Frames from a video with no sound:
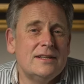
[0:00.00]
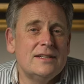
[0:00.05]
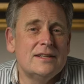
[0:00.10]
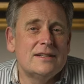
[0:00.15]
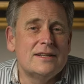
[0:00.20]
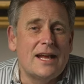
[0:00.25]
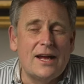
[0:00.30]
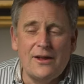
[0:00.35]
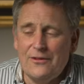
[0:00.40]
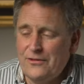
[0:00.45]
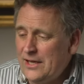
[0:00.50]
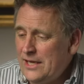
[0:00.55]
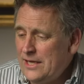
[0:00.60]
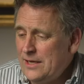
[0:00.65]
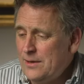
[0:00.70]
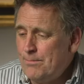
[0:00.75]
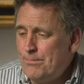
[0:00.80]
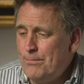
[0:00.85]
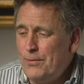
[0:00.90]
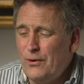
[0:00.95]
Now
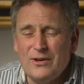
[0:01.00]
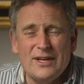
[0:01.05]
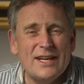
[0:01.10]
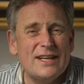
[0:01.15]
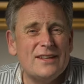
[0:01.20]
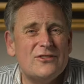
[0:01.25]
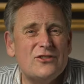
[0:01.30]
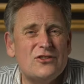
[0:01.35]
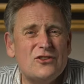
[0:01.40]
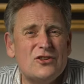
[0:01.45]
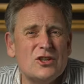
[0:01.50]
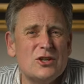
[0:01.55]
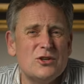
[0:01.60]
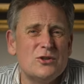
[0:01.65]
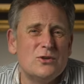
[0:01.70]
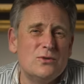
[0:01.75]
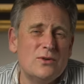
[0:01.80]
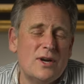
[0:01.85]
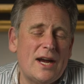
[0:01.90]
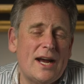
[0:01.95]
the Pocket
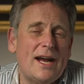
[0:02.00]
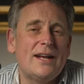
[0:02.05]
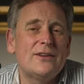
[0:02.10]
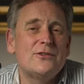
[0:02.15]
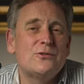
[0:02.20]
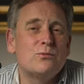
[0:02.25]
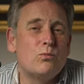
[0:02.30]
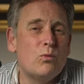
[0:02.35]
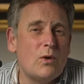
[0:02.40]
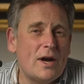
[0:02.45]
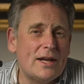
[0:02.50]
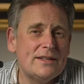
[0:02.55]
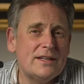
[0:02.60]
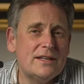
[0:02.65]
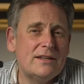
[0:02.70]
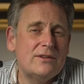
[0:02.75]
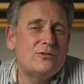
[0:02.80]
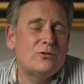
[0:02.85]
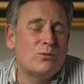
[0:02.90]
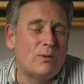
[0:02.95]
2 has
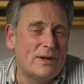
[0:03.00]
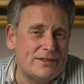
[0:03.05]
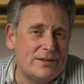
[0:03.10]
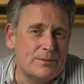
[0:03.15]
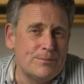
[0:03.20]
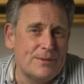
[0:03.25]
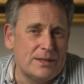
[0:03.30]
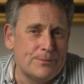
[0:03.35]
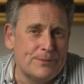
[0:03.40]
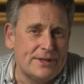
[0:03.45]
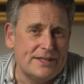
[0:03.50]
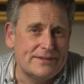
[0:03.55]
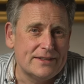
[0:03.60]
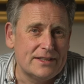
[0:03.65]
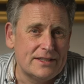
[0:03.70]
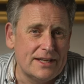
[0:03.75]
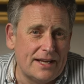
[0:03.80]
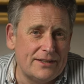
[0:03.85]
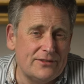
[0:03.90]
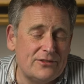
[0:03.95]
one 20mm
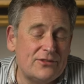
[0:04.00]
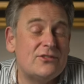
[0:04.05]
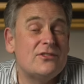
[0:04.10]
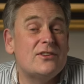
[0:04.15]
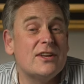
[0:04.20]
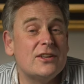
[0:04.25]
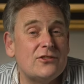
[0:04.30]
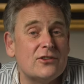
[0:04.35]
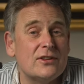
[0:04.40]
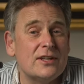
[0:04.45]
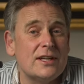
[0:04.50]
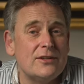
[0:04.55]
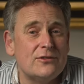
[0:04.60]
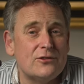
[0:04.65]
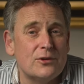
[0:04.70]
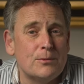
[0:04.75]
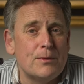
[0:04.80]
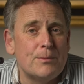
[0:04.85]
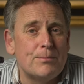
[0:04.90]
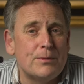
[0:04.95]
lens, digitally
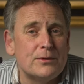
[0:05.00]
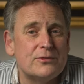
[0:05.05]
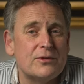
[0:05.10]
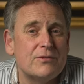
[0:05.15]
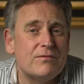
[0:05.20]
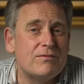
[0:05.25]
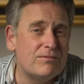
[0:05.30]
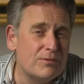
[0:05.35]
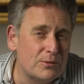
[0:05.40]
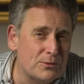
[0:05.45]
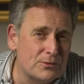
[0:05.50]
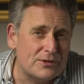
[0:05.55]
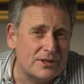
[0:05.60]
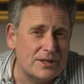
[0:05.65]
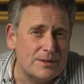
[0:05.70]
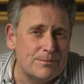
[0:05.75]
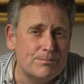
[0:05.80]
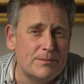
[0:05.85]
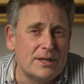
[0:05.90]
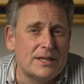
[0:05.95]
zoomable to
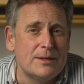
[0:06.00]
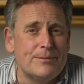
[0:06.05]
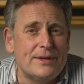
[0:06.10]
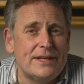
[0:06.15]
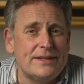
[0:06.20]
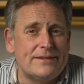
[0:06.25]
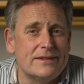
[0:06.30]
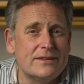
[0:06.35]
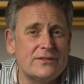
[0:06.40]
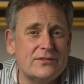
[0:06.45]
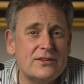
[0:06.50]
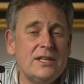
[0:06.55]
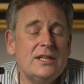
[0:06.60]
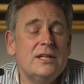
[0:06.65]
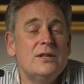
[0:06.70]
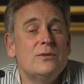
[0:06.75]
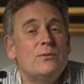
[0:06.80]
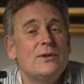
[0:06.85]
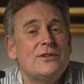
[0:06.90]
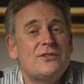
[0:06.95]
40mm,
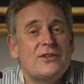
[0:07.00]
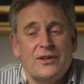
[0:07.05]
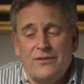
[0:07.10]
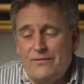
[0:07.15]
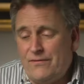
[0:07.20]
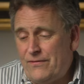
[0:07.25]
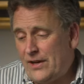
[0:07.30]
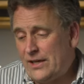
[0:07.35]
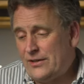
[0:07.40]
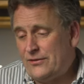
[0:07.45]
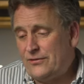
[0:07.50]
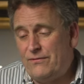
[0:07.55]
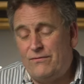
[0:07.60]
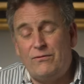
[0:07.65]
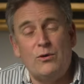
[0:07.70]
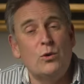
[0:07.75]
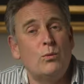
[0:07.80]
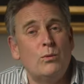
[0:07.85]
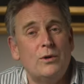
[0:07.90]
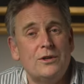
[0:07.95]
which can face
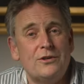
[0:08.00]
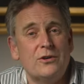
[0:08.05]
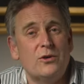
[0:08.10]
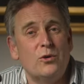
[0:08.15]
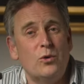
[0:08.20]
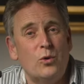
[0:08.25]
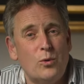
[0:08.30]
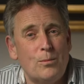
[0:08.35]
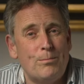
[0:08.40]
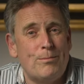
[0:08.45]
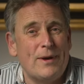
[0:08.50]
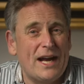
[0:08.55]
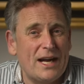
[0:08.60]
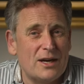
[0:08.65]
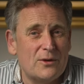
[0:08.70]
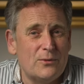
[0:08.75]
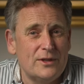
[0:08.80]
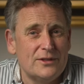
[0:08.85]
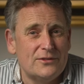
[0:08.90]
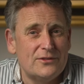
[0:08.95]
forward or
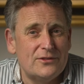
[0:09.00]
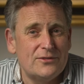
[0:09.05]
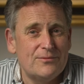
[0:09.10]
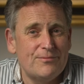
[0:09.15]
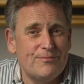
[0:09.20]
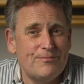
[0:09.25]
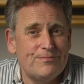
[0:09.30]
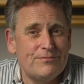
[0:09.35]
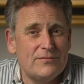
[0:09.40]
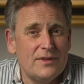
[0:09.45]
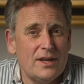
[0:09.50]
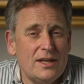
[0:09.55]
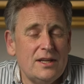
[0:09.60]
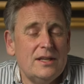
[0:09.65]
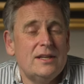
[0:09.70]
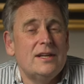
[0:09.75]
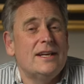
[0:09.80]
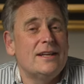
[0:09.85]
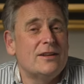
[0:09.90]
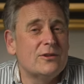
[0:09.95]
backwards.
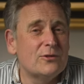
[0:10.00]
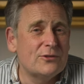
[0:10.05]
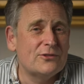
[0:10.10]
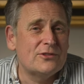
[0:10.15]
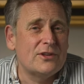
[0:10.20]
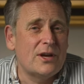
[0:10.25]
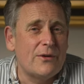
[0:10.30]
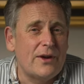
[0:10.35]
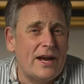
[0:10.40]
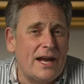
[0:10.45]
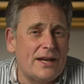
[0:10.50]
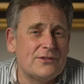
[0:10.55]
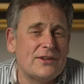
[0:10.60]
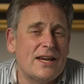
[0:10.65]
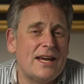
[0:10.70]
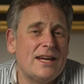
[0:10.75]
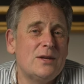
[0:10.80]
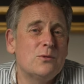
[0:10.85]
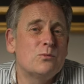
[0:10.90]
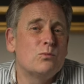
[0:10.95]
It also has
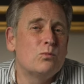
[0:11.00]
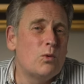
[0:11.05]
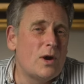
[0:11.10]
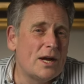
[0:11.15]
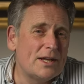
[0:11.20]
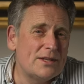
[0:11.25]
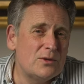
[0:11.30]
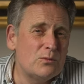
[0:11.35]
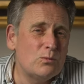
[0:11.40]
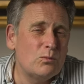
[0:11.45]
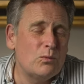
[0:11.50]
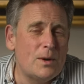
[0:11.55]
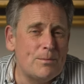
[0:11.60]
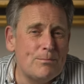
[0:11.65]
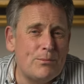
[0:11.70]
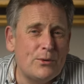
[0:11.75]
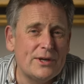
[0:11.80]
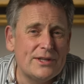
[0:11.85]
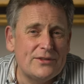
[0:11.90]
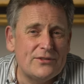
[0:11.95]
a
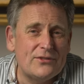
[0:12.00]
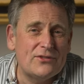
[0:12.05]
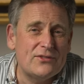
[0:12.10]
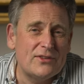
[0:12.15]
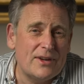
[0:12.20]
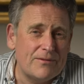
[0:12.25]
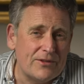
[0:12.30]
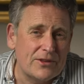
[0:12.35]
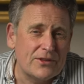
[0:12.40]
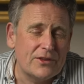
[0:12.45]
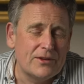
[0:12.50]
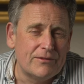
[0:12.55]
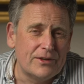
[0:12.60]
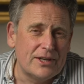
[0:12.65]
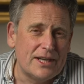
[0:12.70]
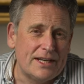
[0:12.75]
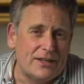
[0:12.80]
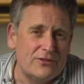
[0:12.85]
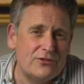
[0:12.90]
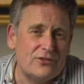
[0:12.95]

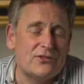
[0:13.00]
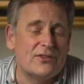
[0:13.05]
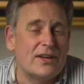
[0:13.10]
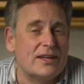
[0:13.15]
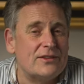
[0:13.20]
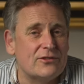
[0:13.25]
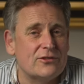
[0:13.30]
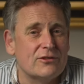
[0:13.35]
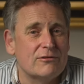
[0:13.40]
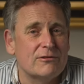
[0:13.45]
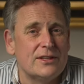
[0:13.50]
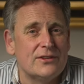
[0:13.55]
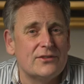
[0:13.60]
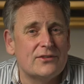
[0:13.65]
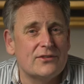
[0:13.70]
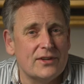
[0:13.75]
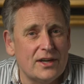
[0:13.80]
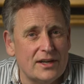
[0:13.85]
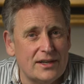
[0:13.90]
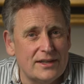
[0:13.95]
1/1.7 inch sensor
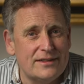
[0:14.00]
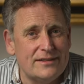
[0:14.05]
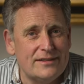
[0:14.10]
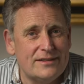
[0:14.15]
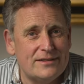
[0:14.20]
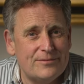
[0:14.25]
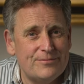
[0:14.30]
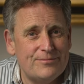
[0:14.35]
inside.